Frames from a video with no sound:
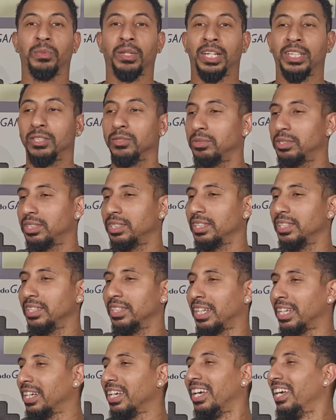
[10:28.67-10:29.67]
Like
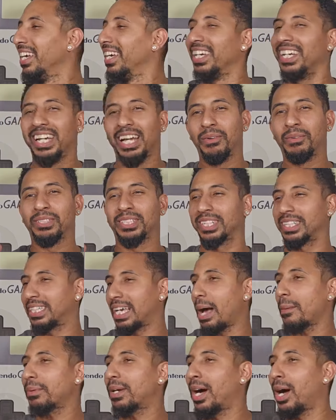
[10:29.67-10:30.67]
like it was a
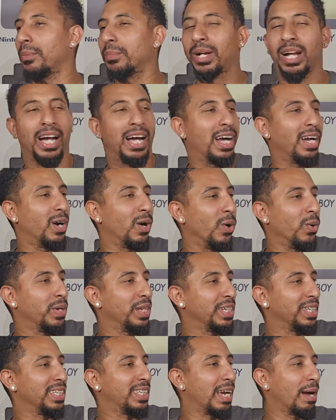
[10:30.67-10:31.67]
Capcom guy
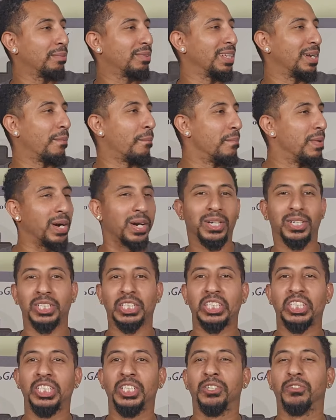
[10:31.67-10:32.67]
holding Captain America's
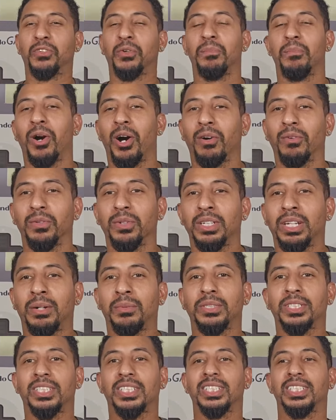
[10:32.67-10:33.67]
shield from Marvel. That
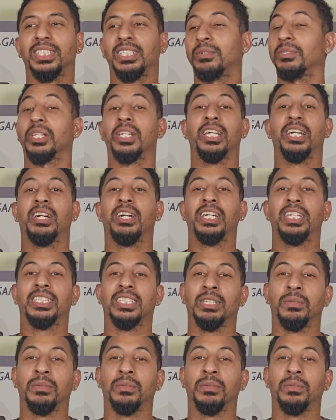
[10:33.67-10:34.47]
was that was hilarious.